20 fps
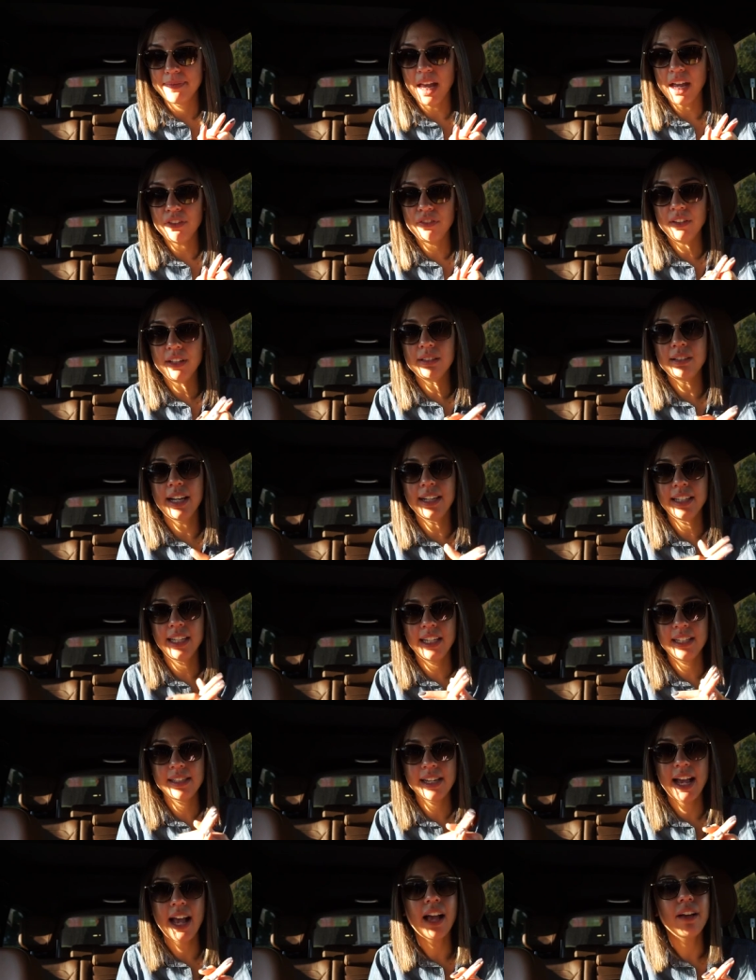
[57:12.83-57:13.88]
I feel lucky
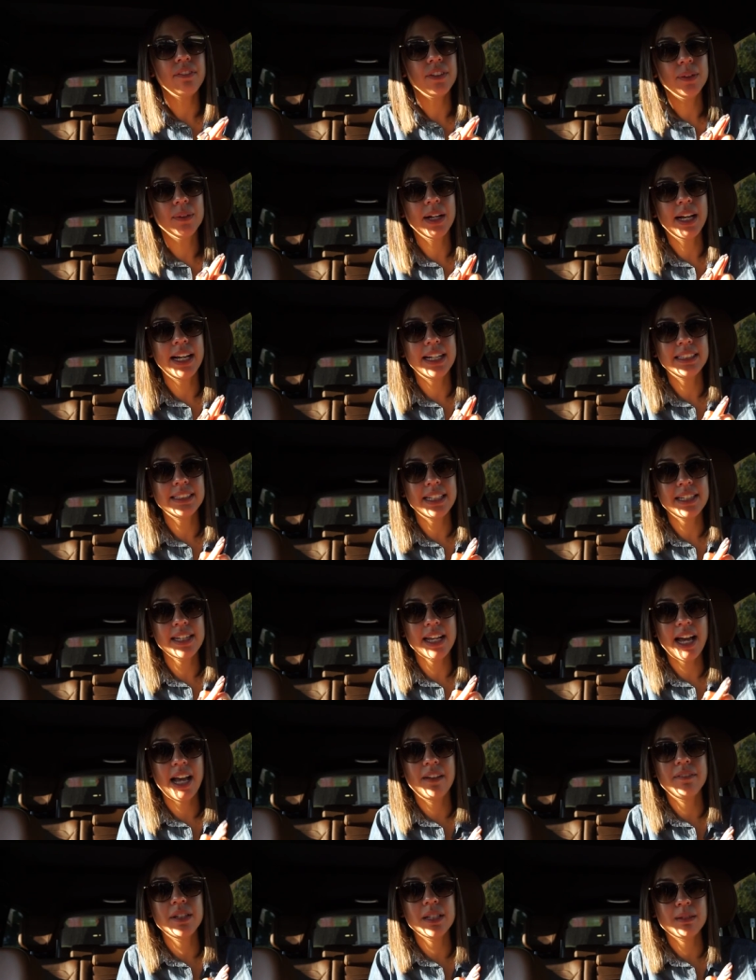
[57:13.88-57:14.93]
to have you guys and to
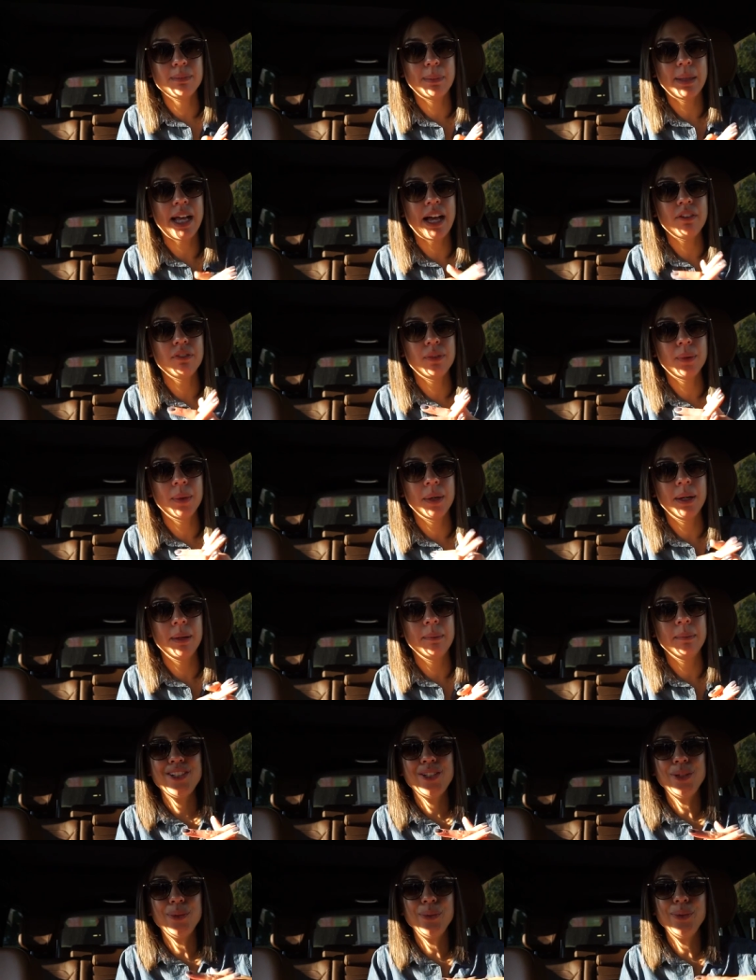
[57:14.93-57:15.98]
have this
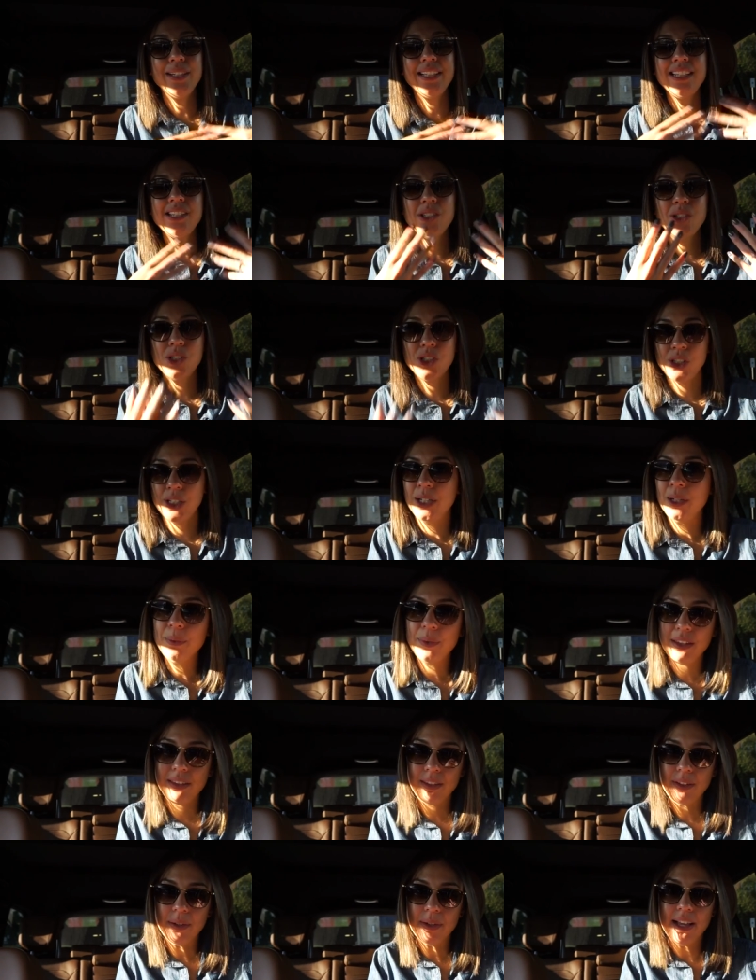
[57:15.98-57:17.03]
platform to really just share
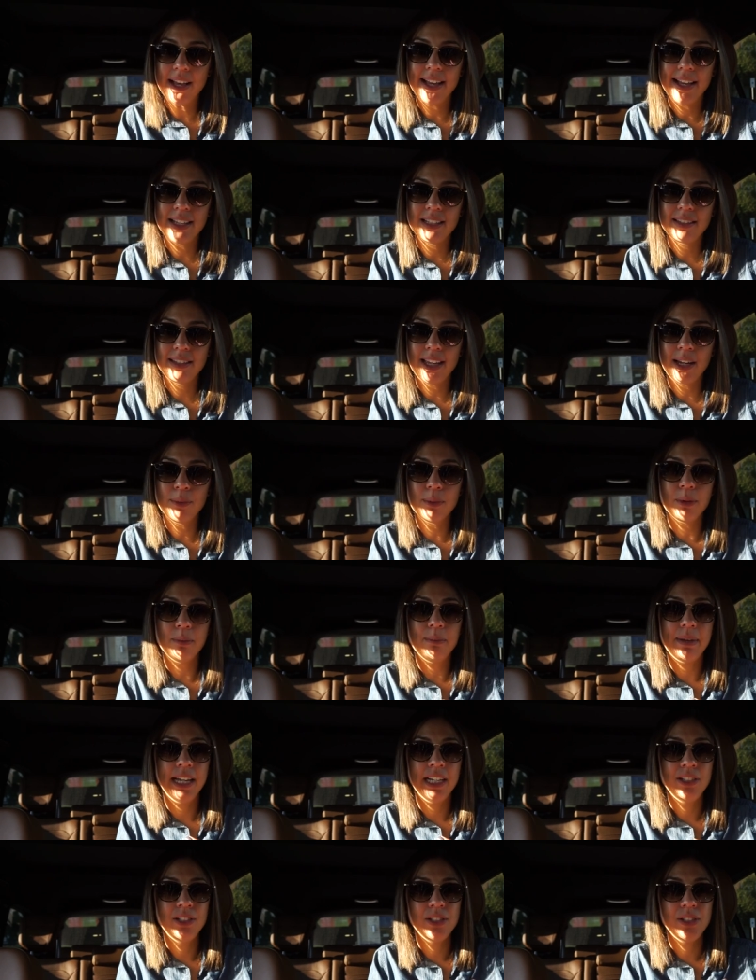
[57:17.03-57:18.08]
with you guys and
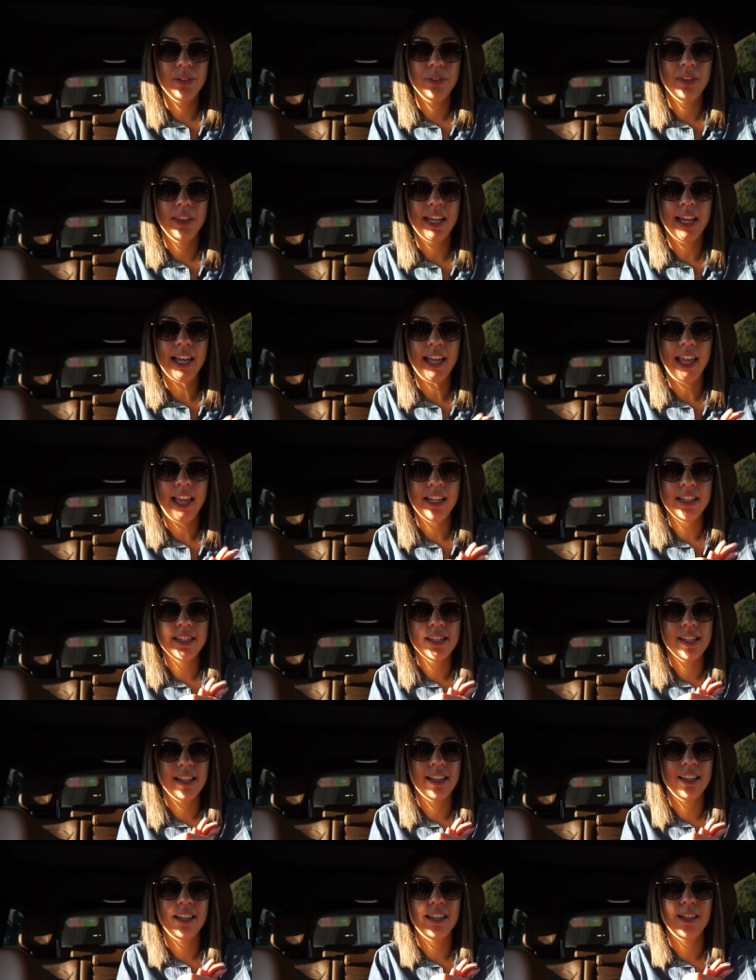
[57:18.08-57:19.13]
remind you that
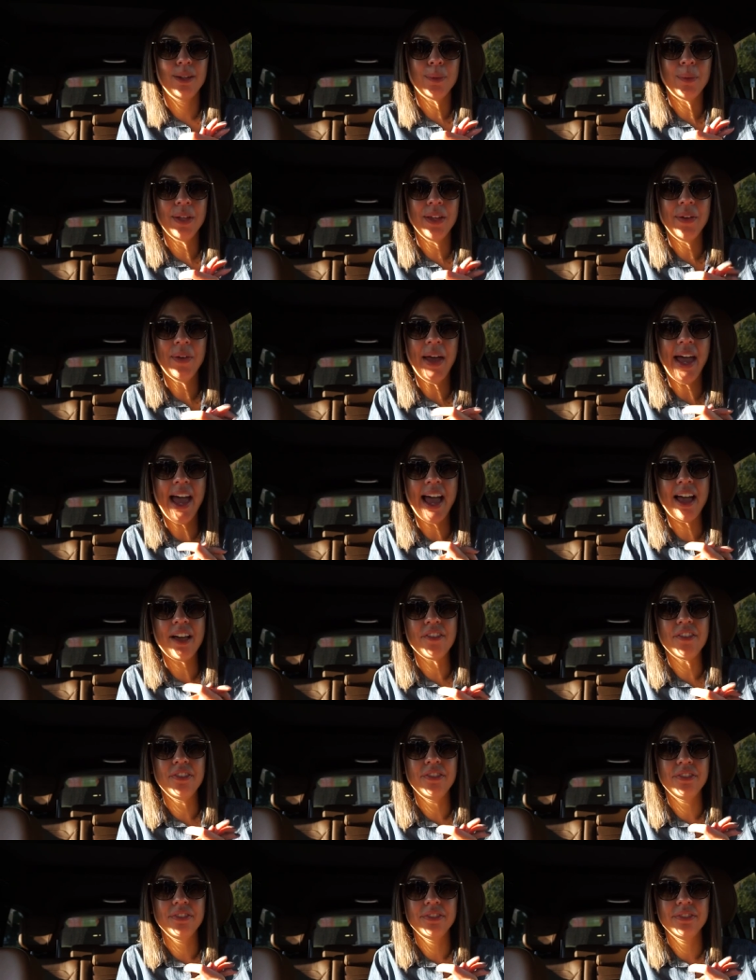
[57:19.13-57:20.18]
uh, we all
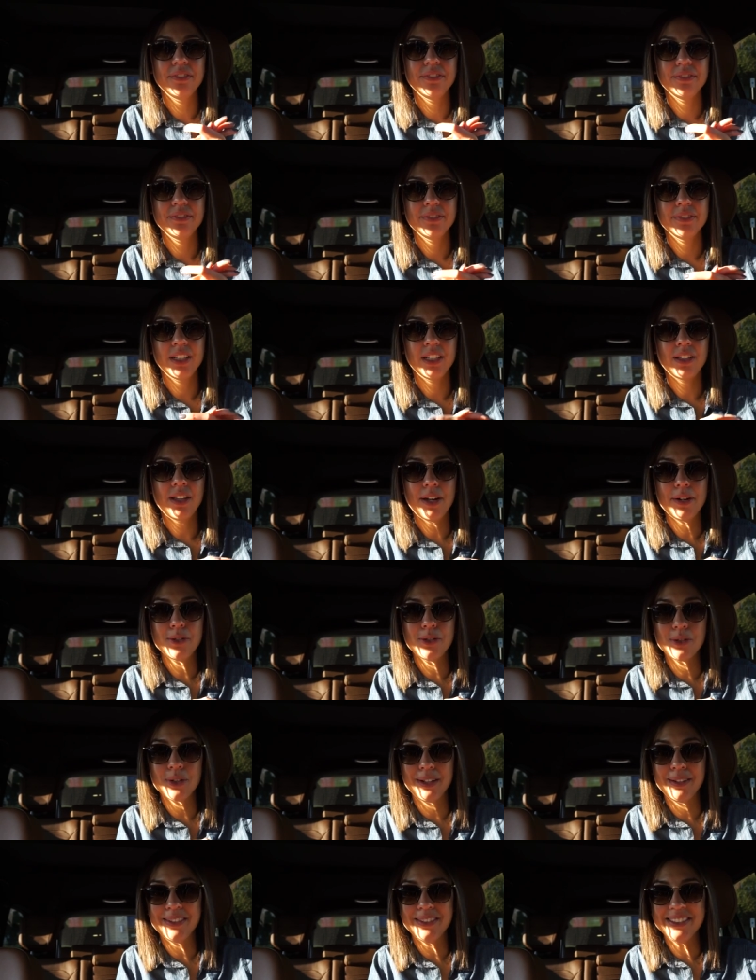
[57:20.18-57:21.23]
have a lot of
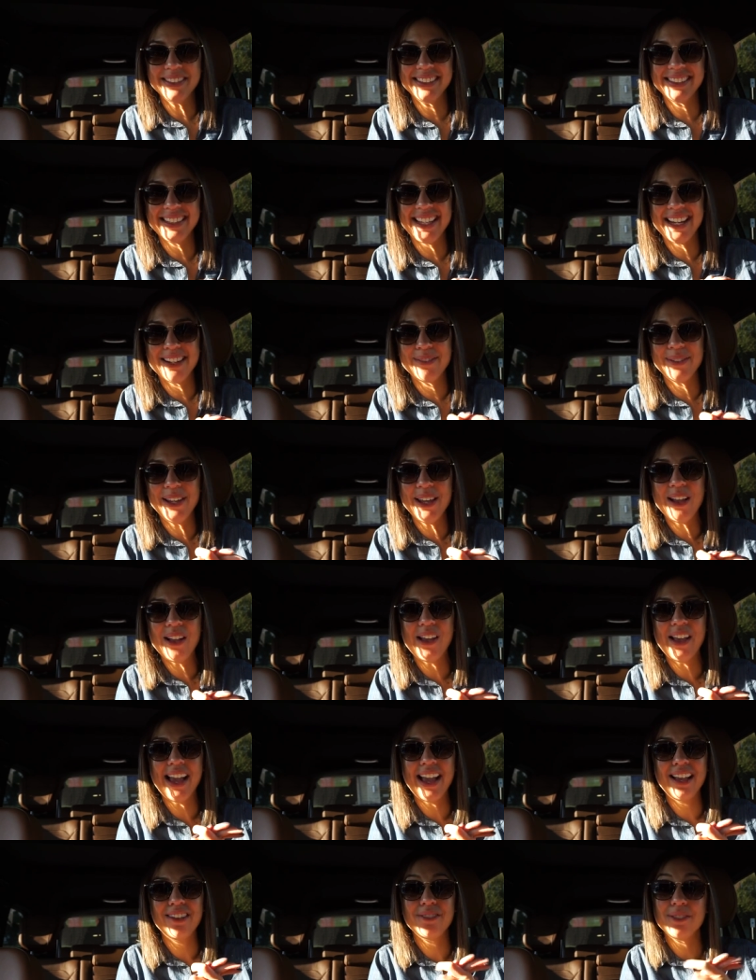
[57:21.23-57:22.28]
struggles and we all
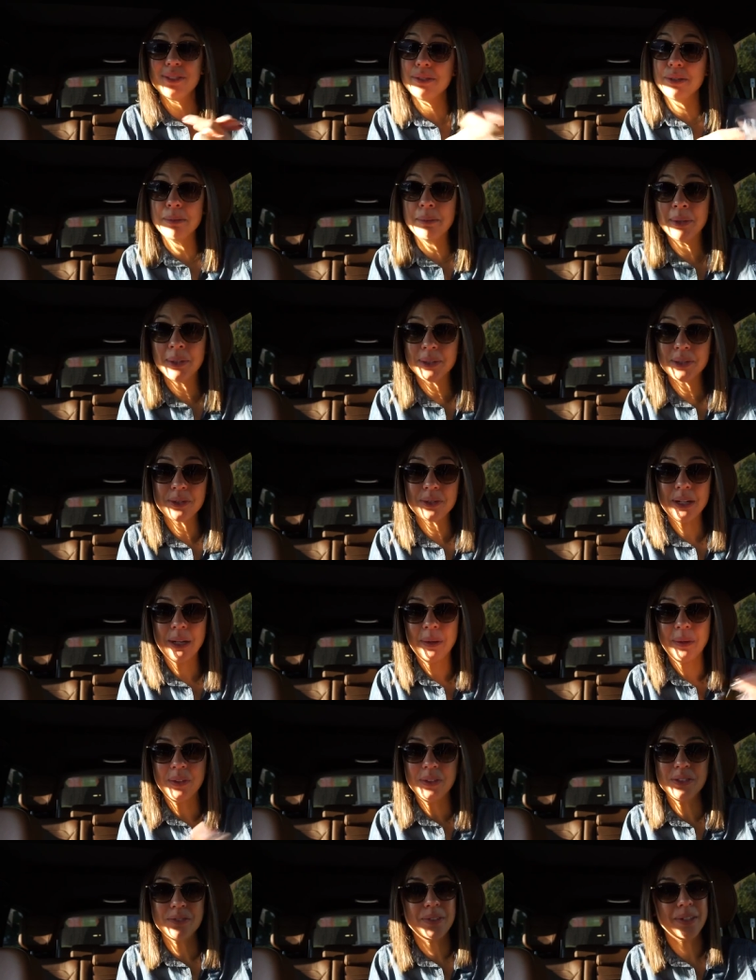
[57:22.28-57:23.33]
have similar
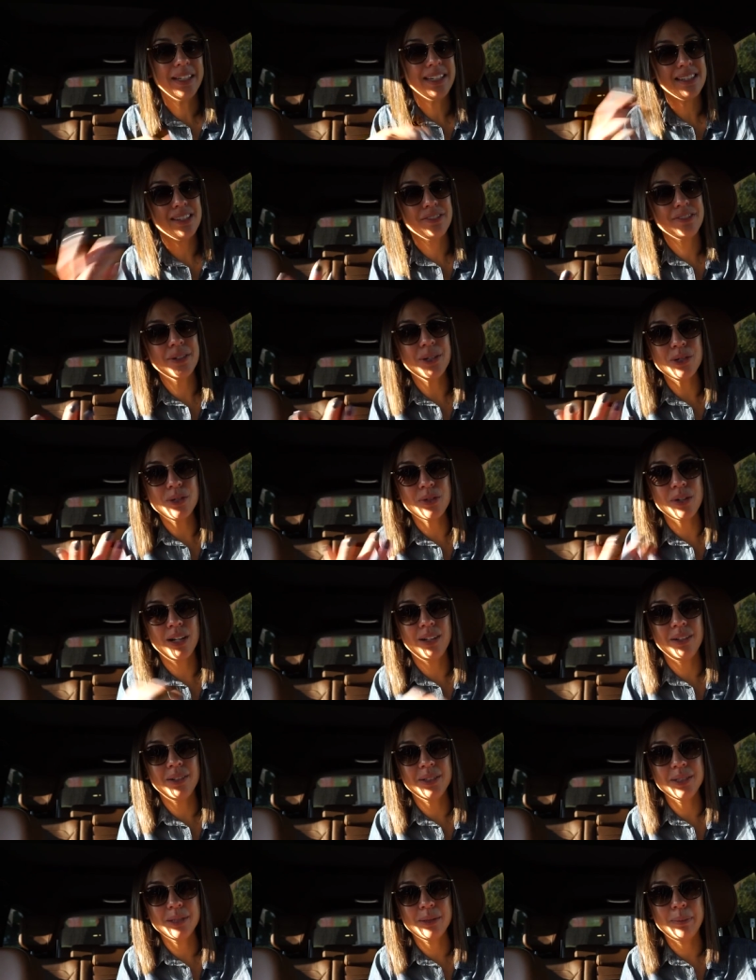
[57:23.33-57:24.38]
struggles, very different
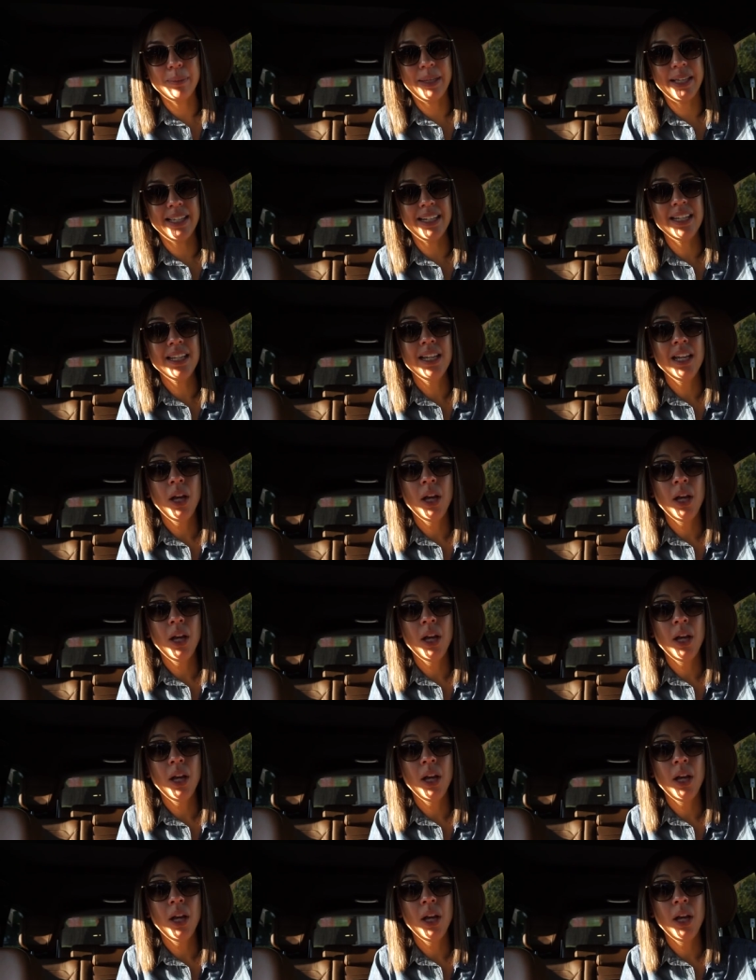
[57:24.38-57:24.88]
struggles, but